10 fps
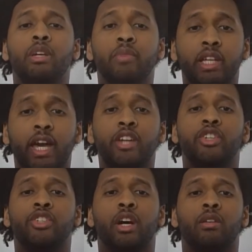
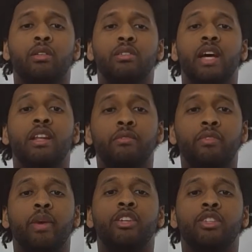communication channels and
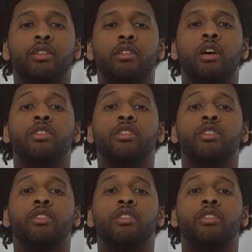information